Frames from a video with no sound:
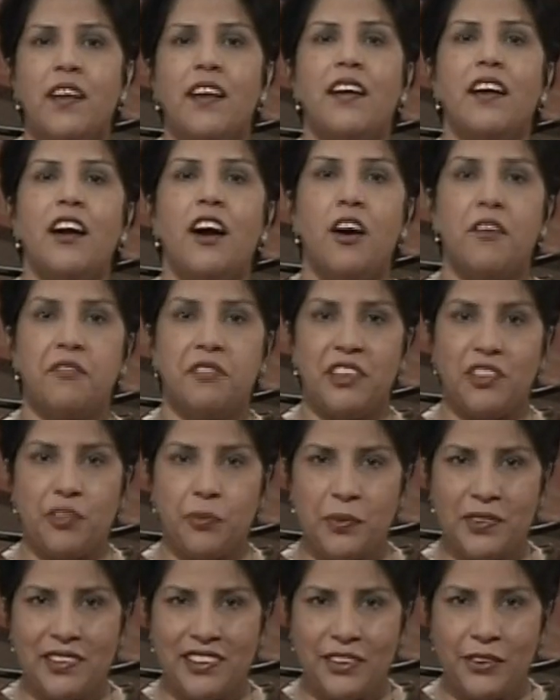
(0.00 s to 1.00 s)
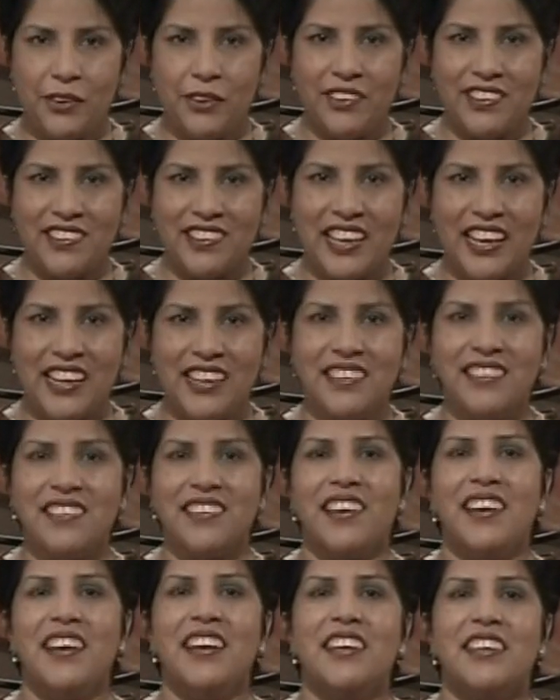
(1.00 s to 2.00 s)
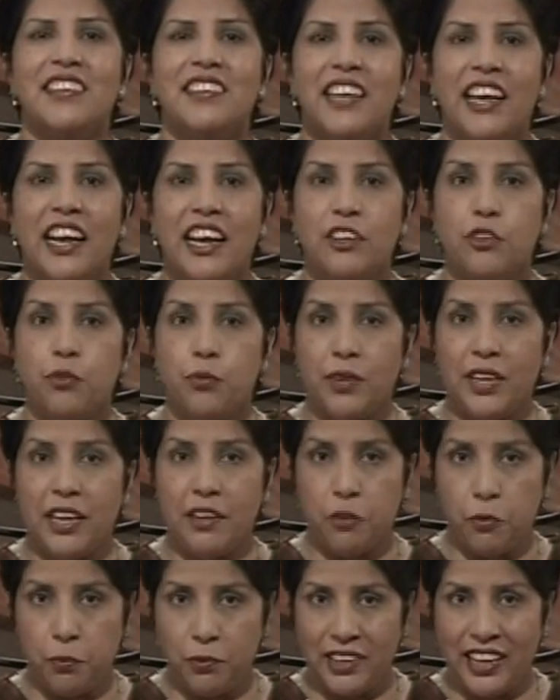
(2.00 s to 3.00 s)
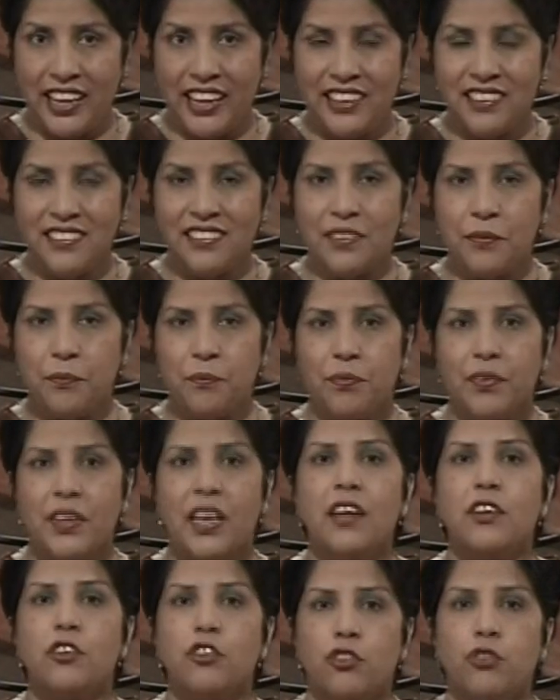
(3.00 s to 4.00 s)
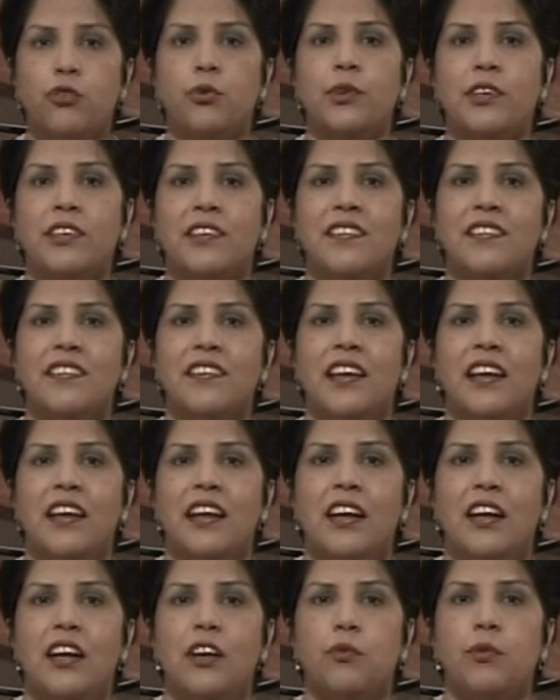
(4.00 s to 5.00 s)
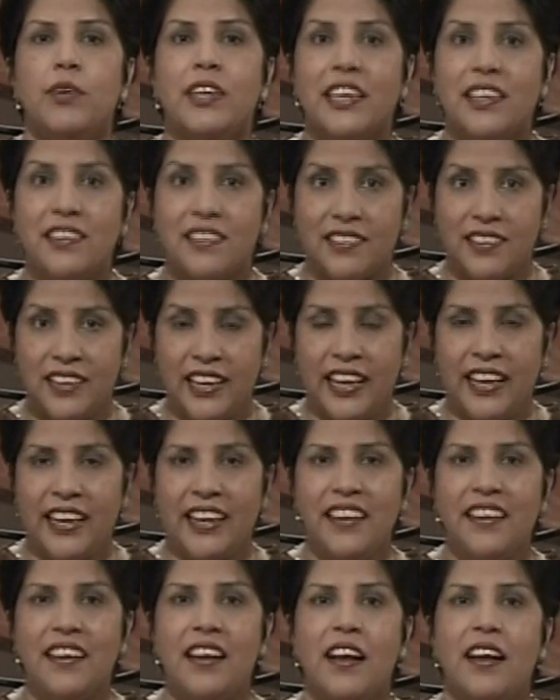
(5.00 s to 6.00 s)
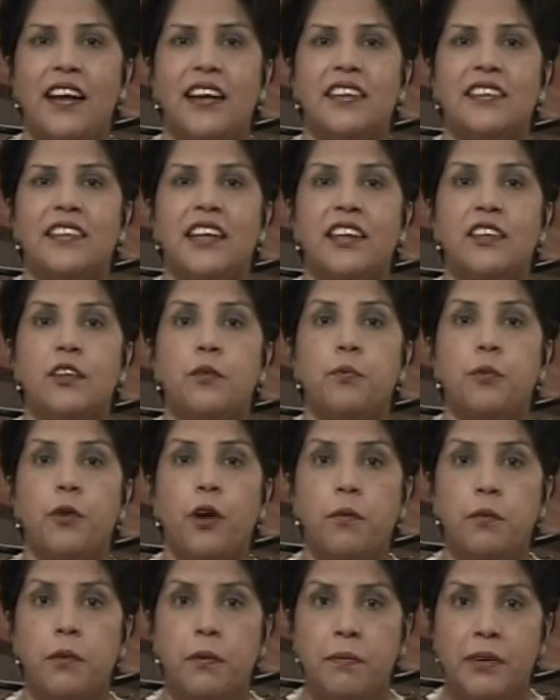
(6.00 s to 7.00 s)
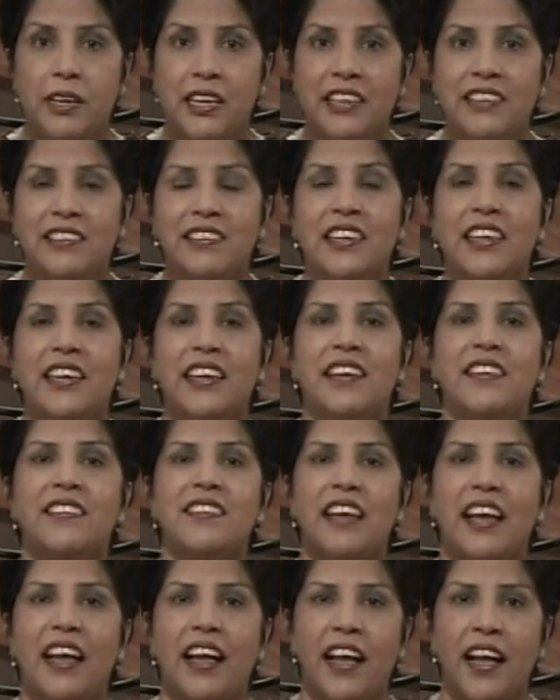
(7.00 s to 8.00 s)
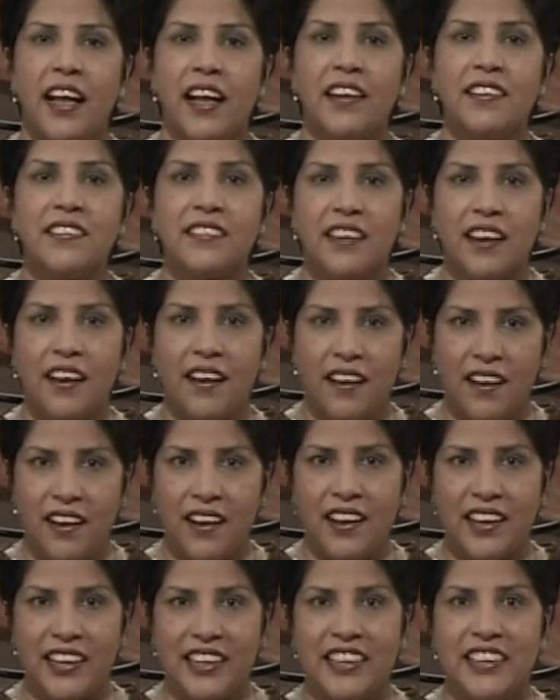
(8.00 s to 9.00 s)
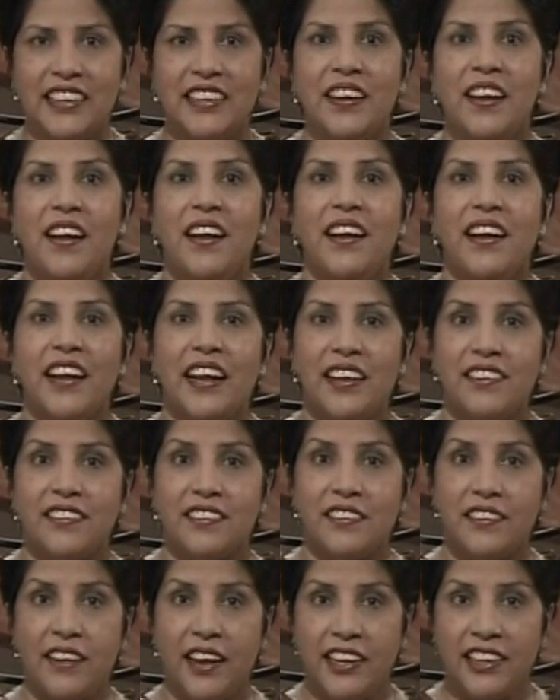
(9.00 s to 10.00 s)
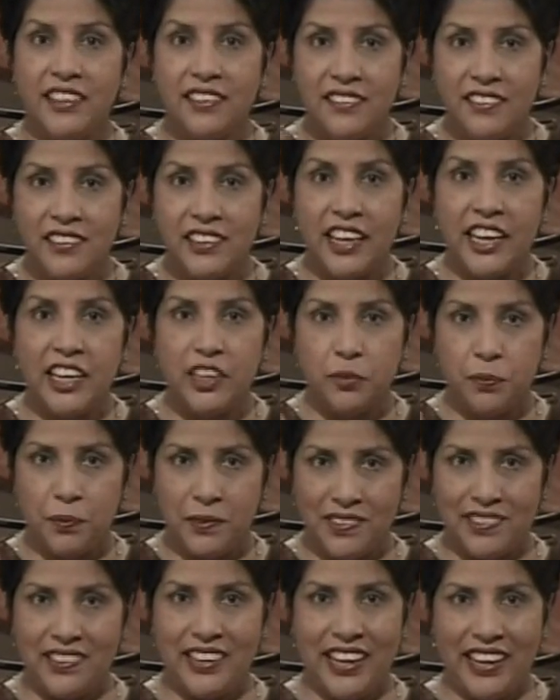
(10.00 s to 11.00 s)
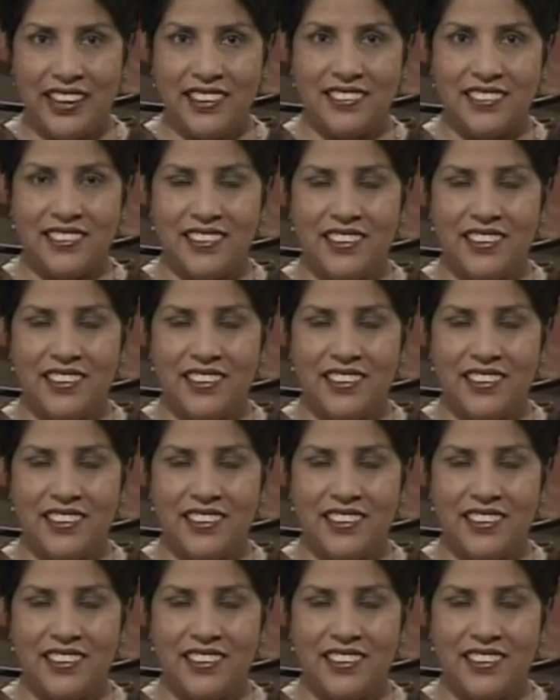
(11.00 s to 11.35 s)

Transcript: of this particular result that we have obtained? Students, we can say that the probability is as high as 98%